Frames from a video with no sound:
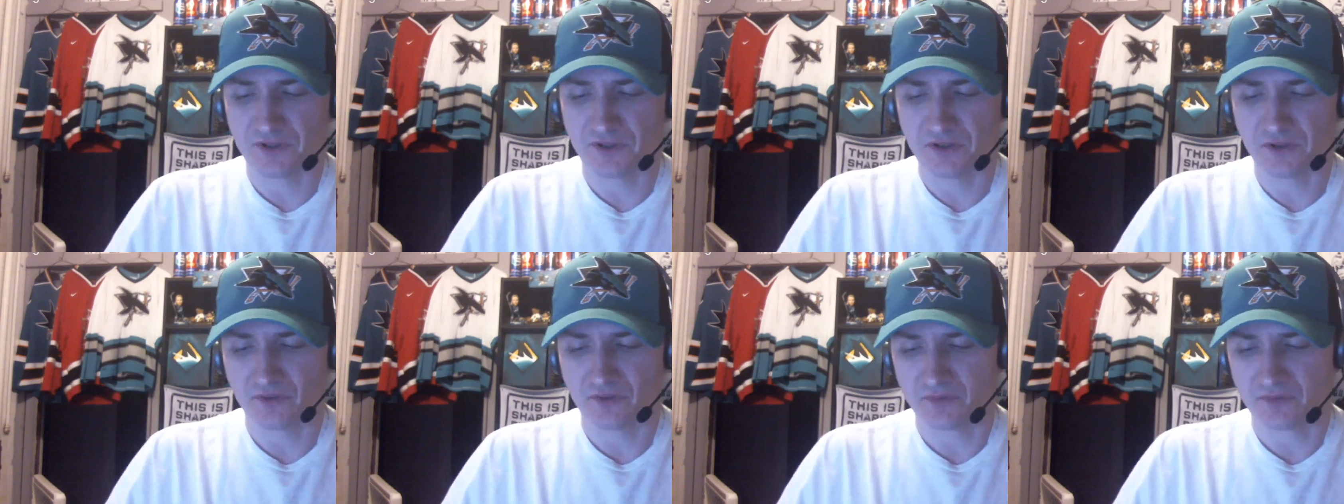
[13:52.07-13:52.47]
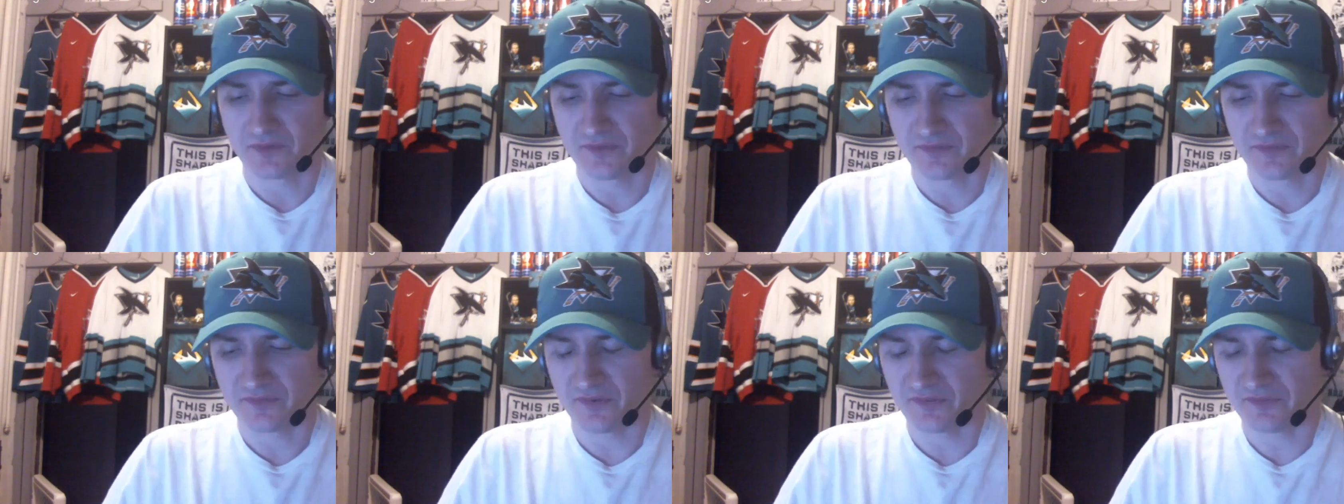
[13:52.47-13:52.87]

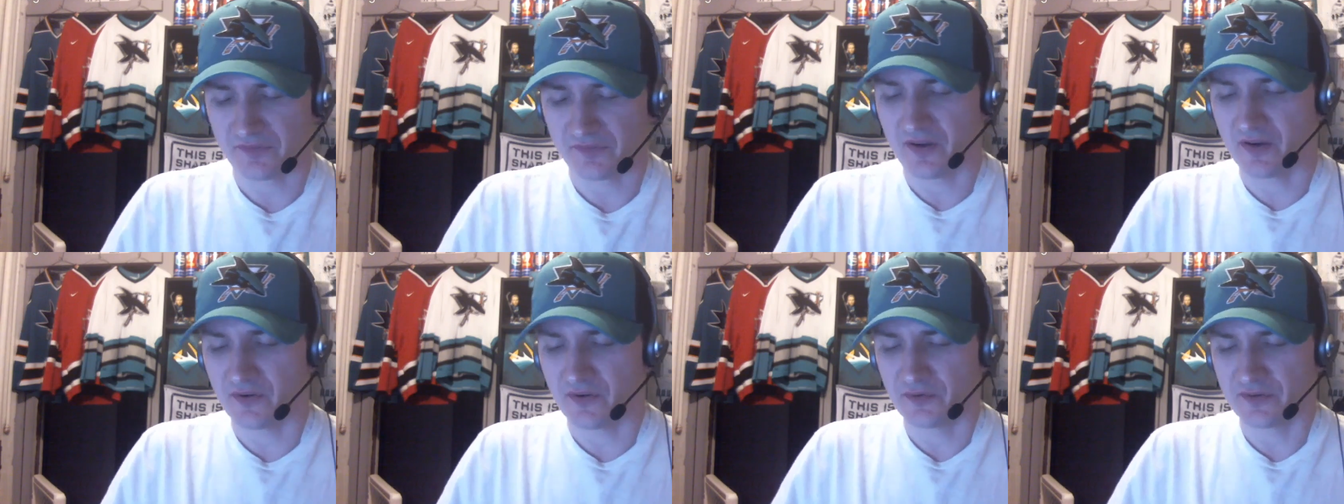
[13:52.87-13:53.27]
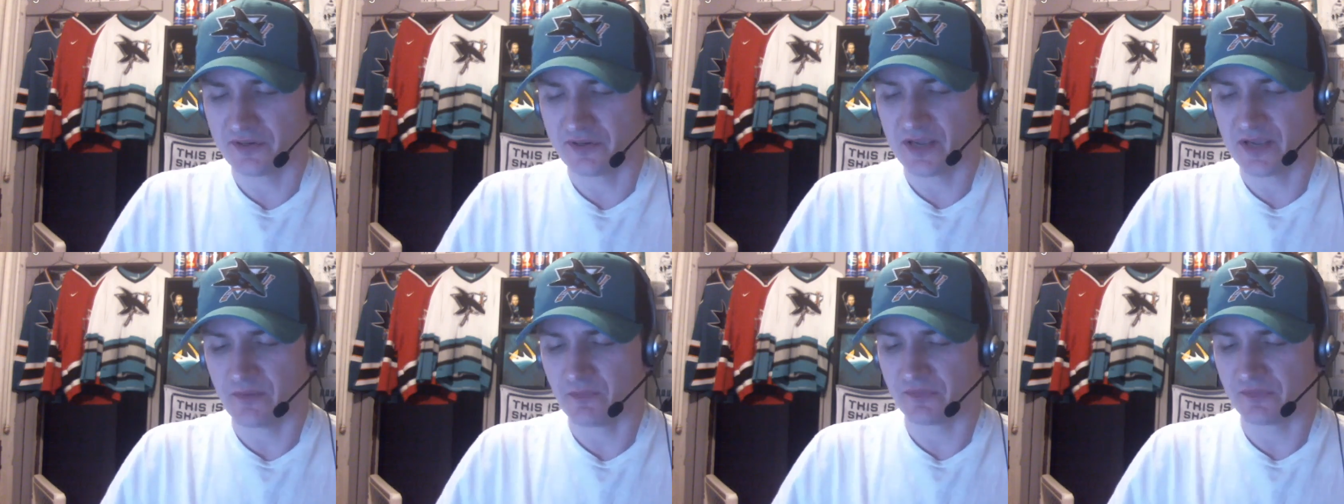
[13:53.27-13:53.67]
it's just 100
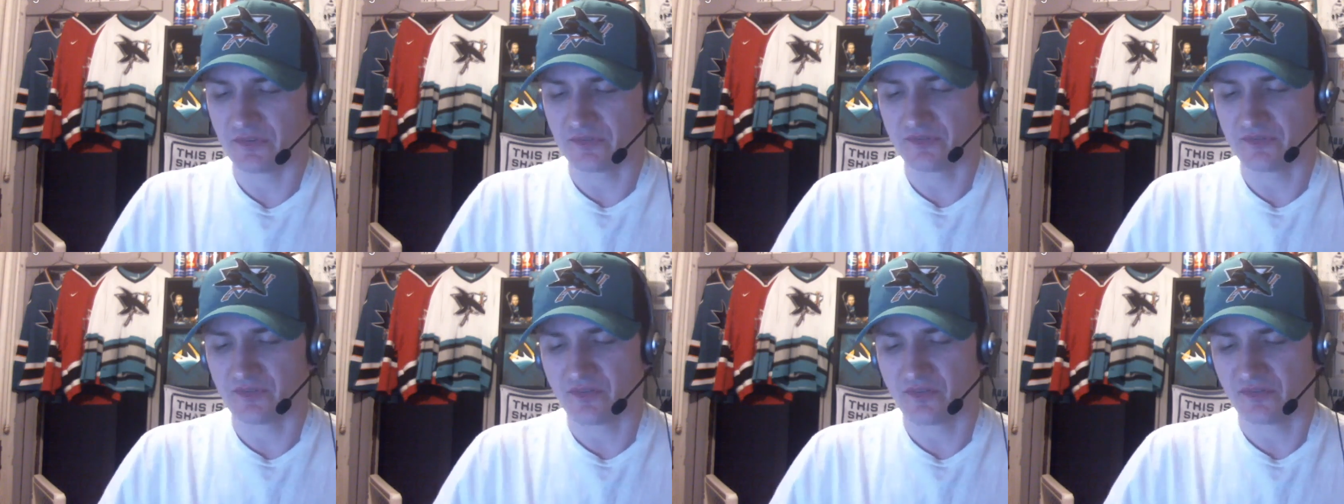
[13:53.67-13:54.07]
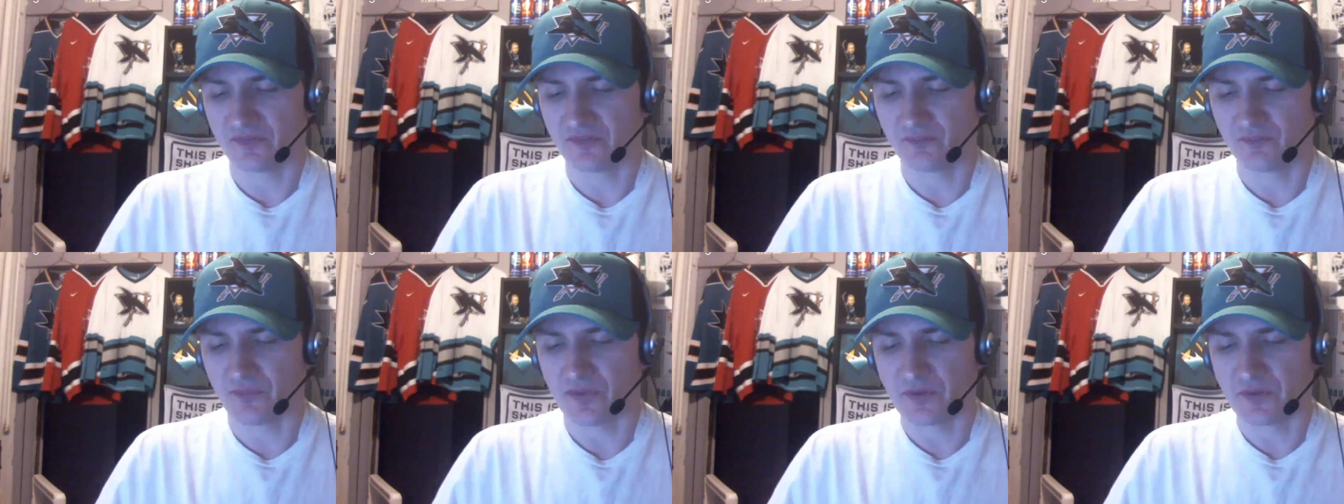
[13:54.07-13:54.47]
names just
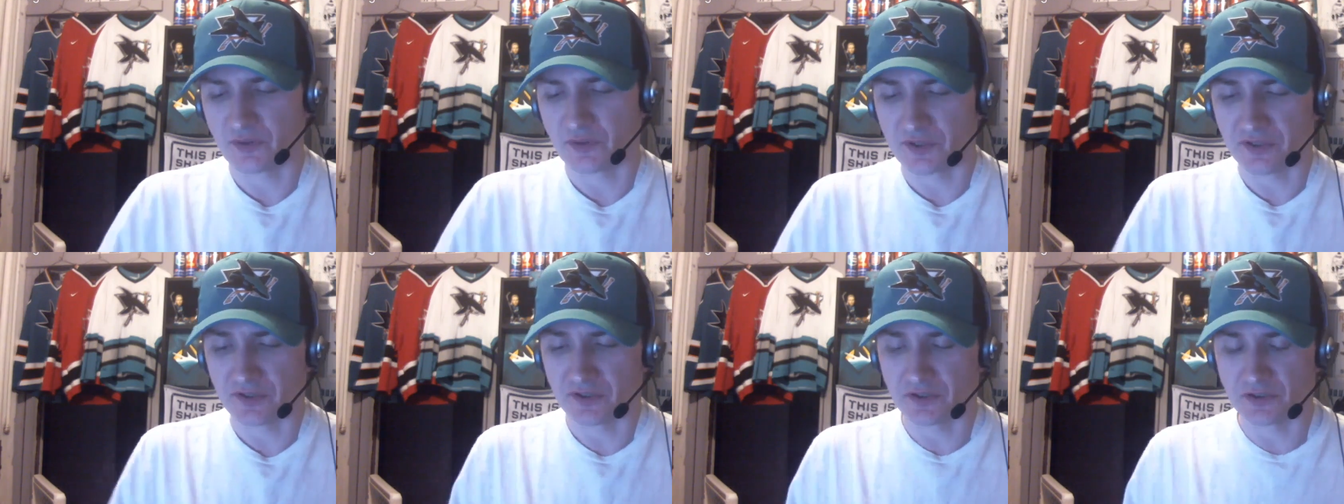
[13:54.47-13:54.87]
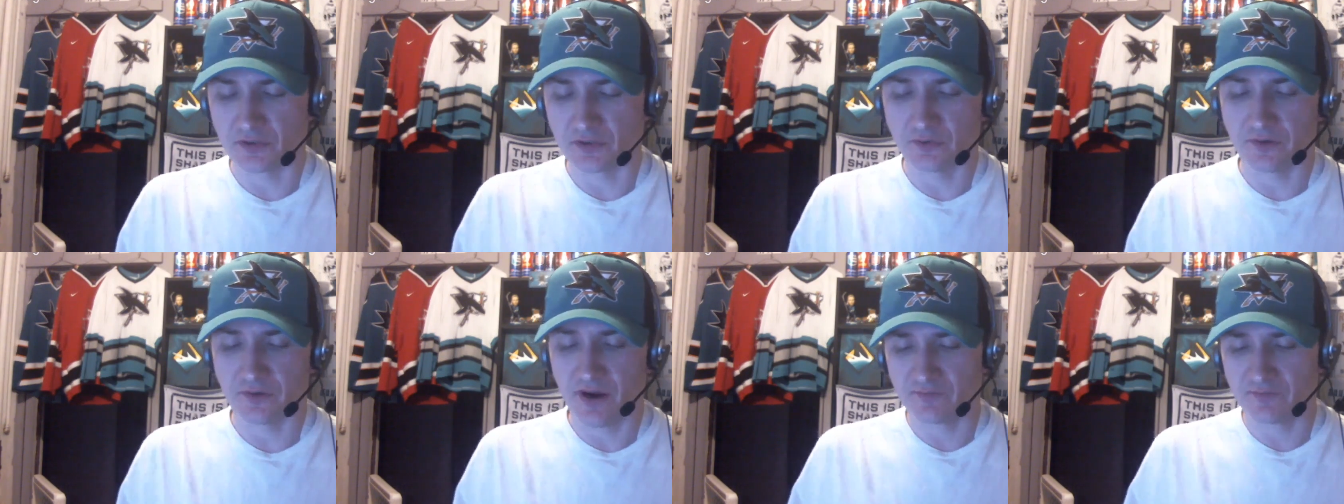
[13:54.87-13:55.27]
doesn't, when you're going to
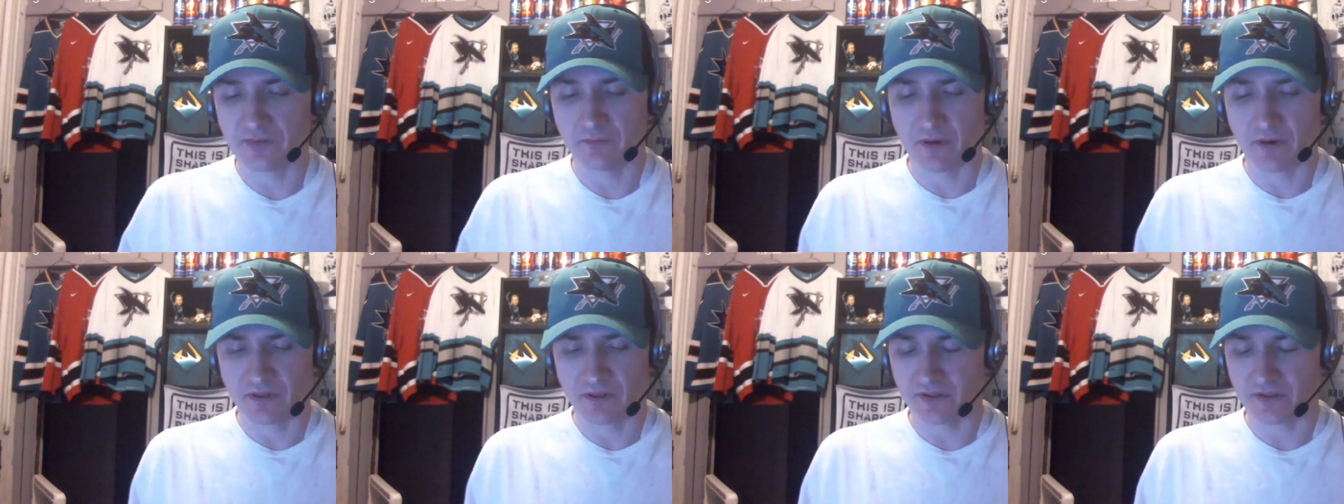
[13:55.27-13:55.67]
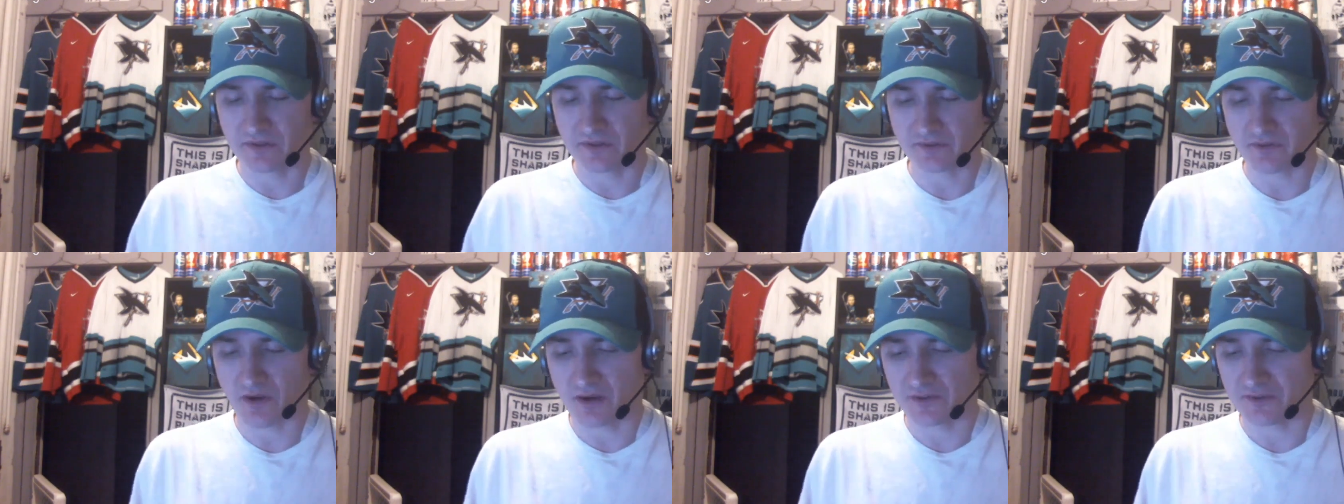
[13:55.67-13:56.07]
include everybody,
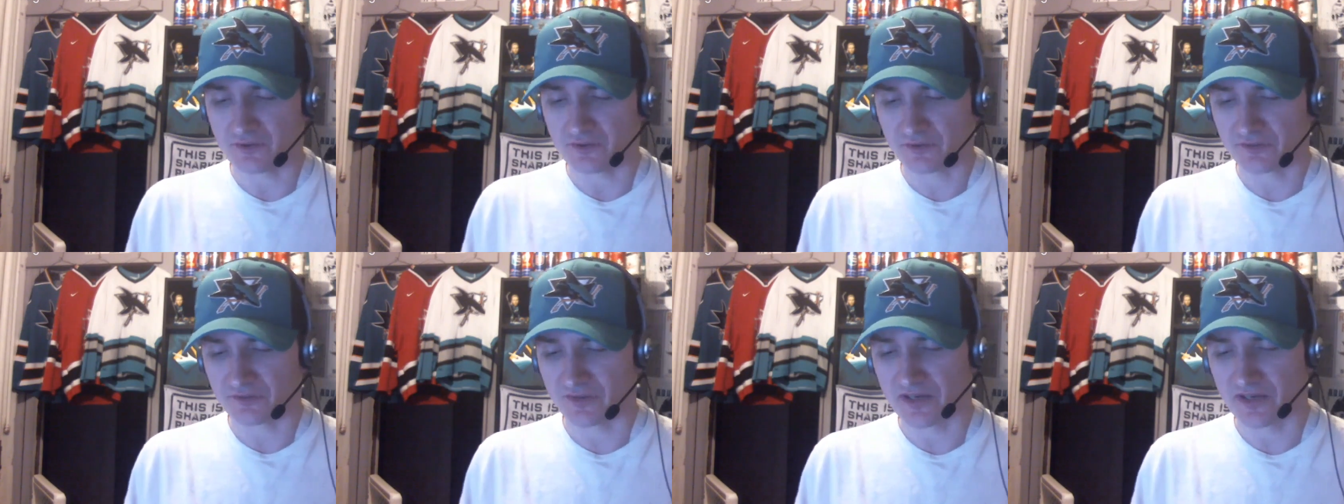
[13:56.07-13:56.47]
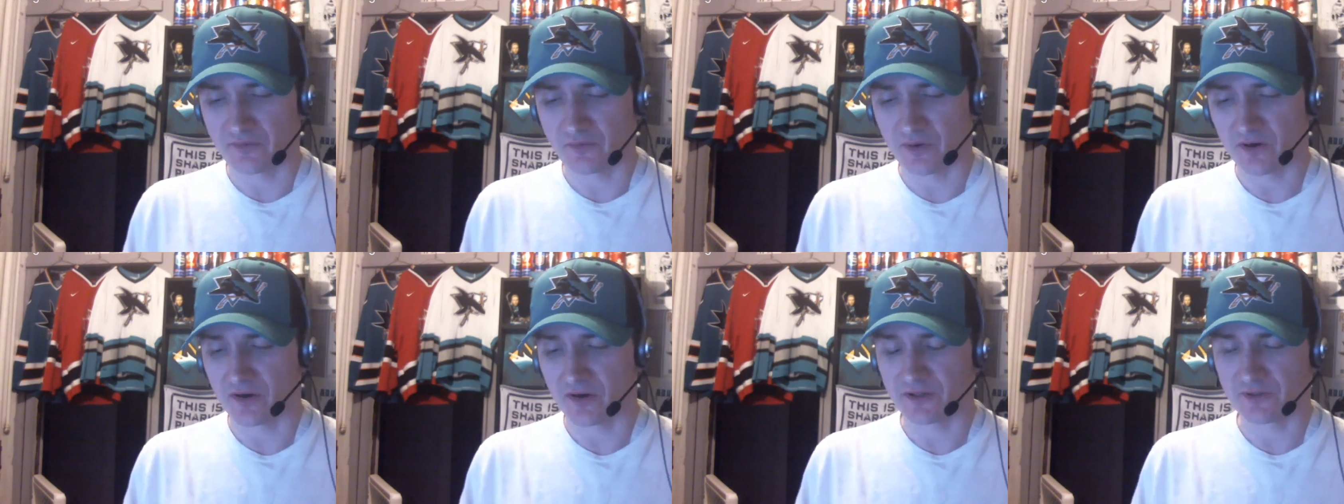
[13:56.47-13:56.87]
like Hockey Jerk said
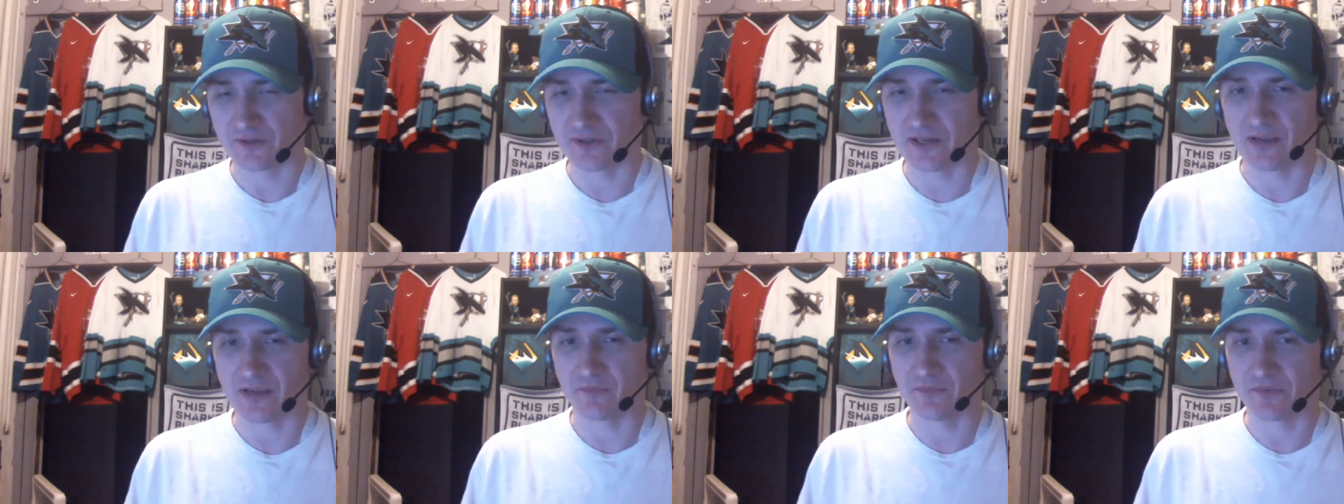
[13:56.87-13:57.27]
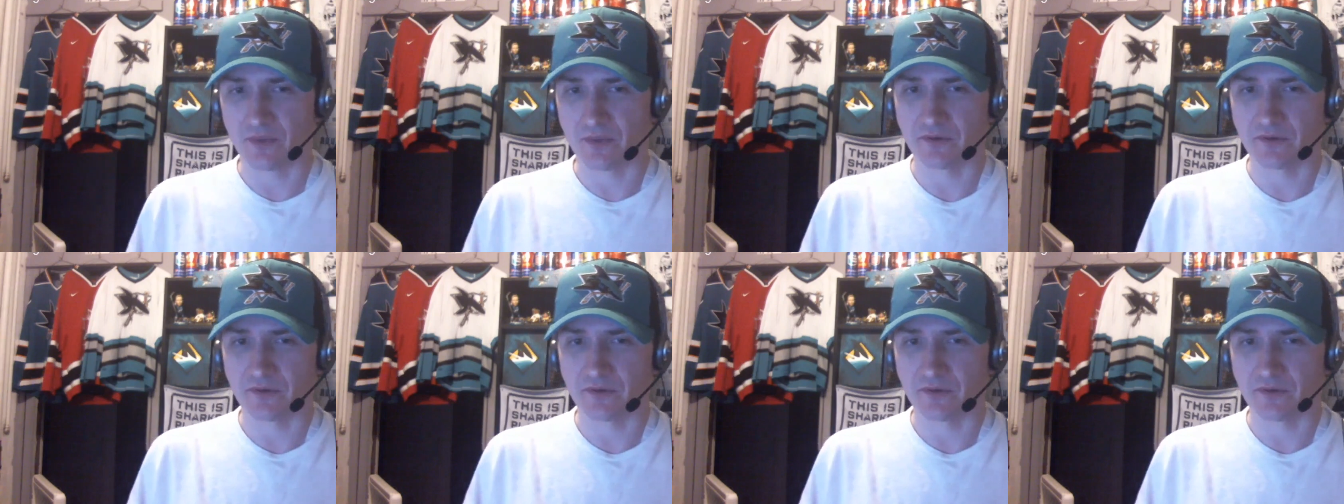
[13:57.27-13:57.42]
anyway, 100 names.